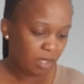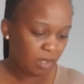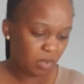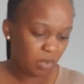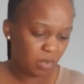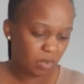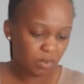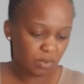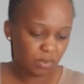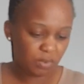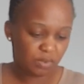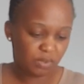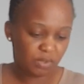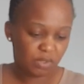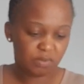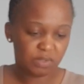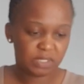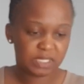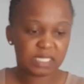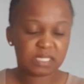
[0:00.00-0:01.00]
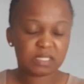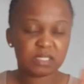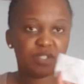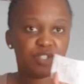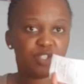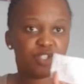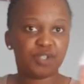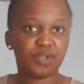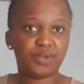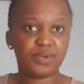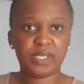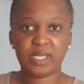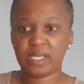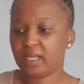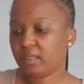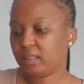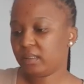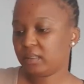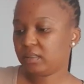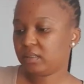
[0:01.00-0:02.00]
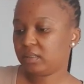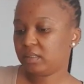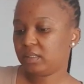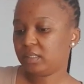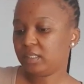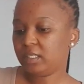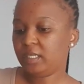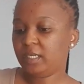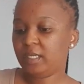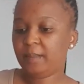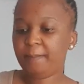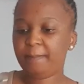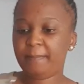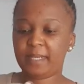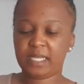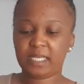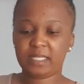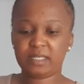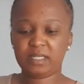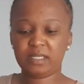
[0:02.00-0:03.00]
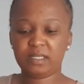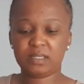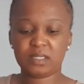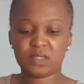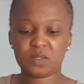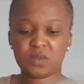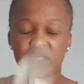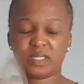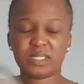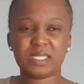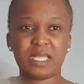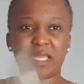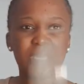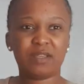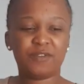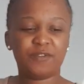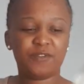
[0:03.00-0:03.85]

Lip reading: Oh no, it doesn't show here. But I think this was like